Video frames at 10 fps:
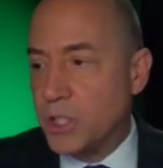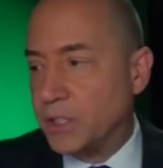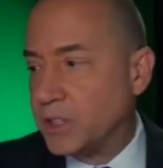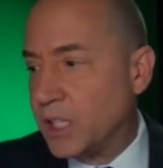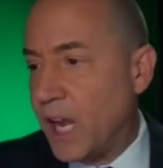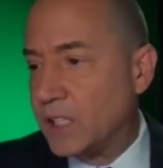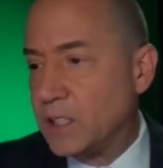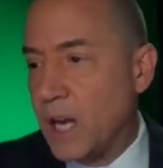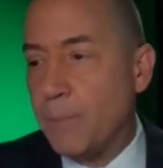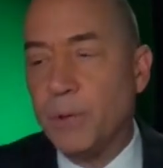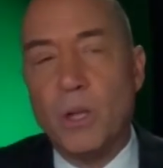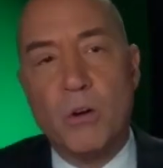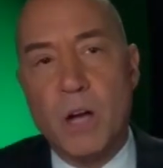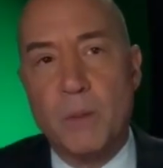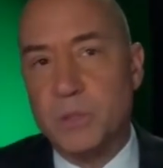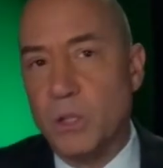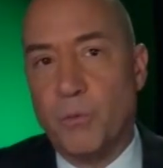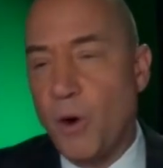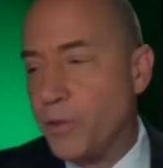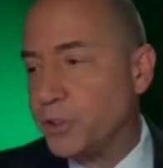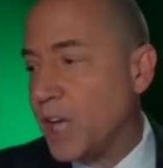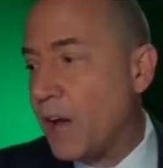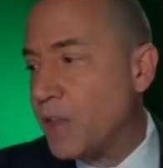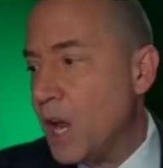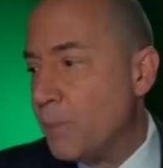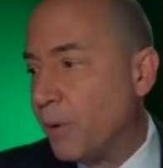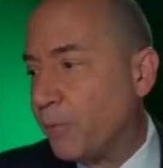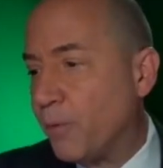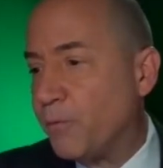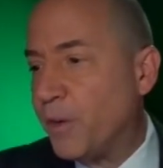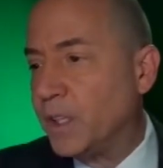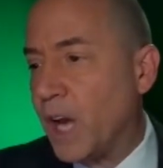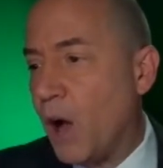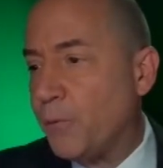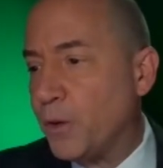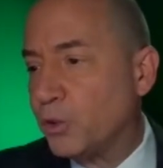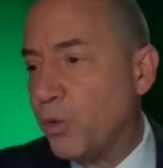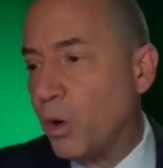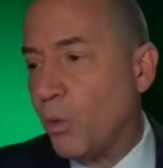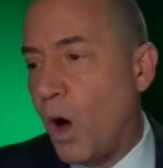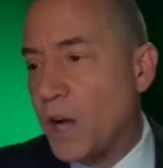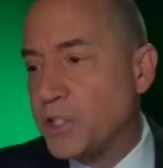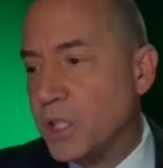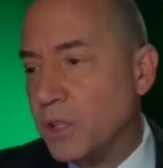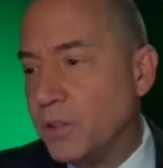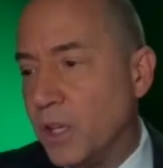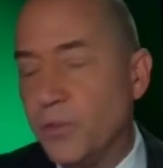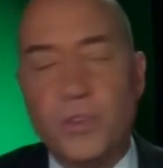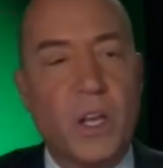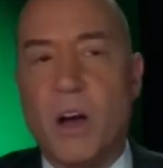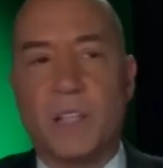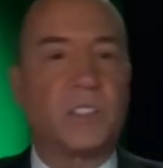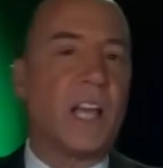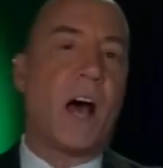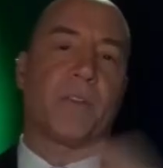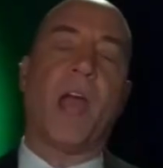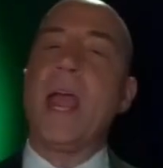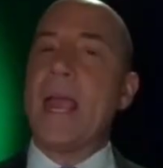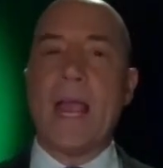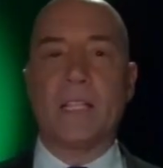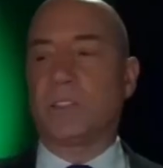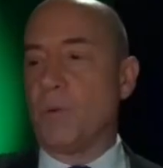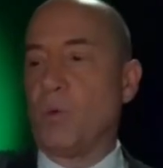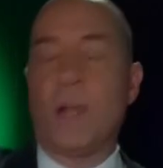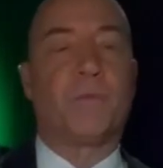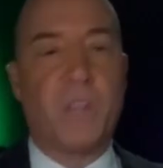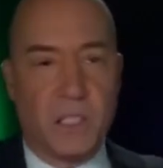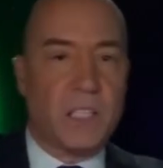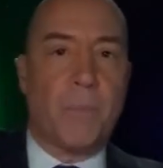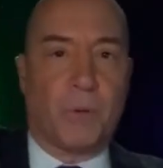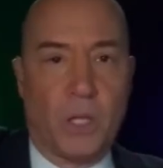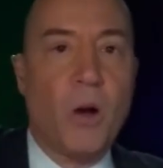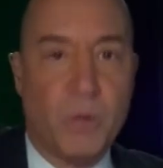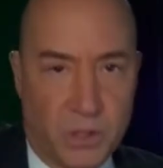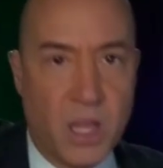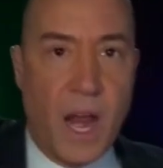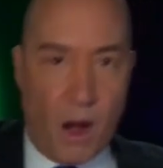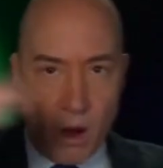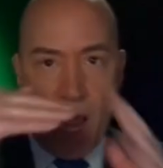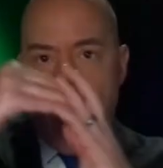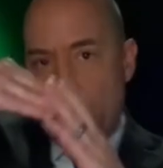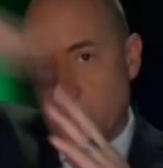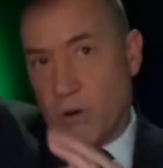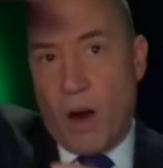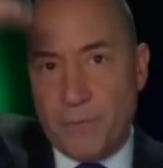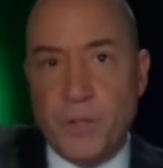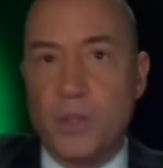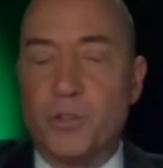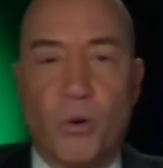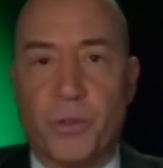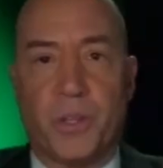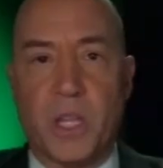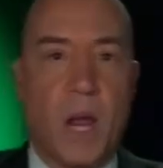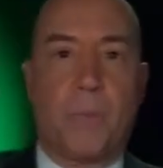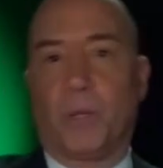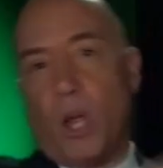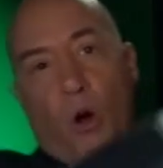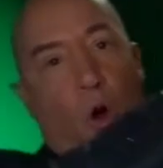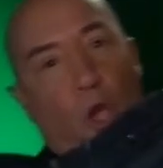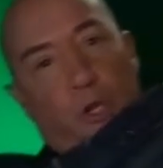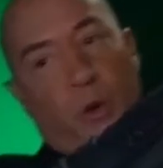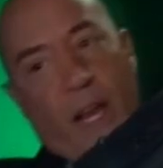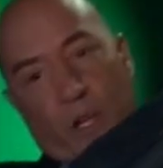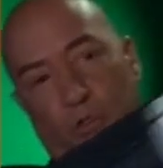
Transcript: just in case the upper low comes a little farther south. But from Philadelphia toward Washington, D.C. on south, if this upper low is there, and you're off to the north of the upper low, you get